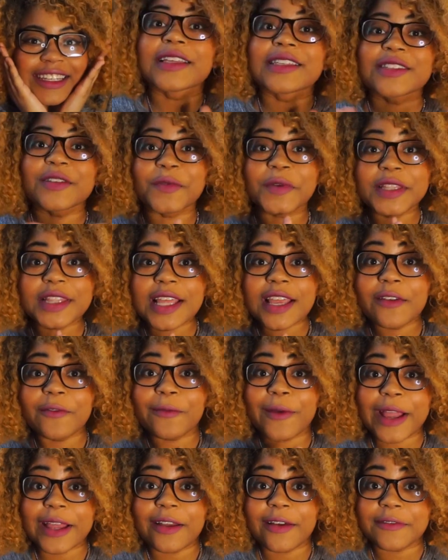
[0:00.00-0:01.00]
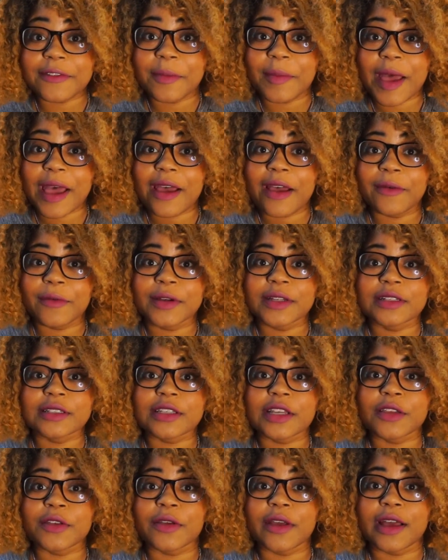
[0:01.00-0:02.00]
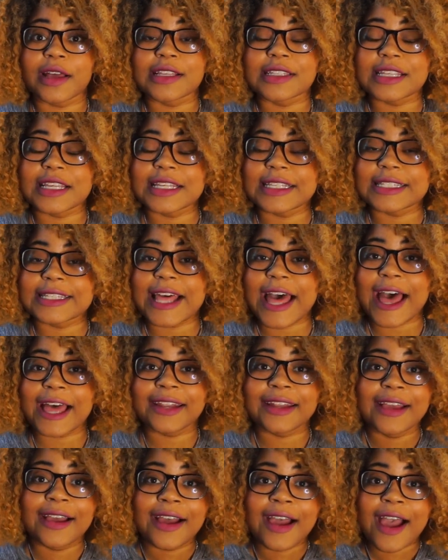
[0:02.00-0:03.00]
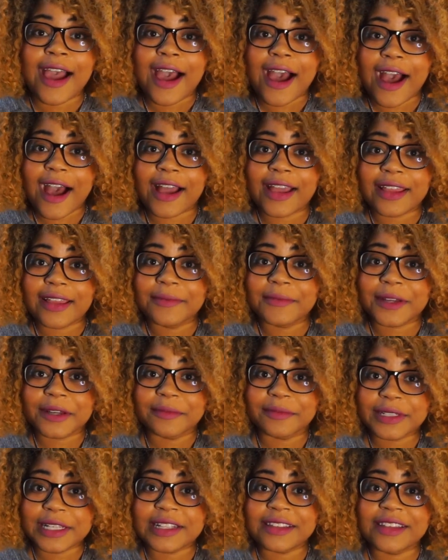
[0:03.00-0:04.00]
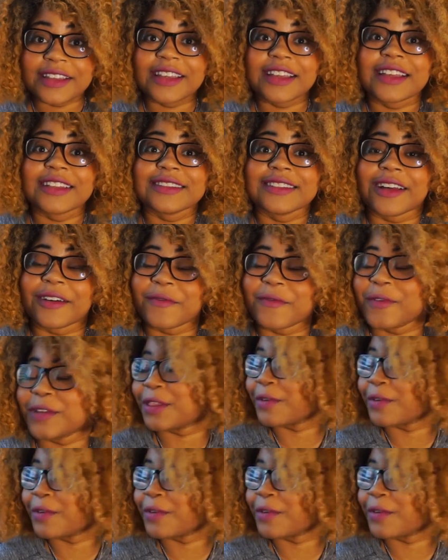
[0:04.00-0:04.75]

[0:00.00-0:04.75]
So one thing right off the bat I want to tell you guys is that I am completely in love with the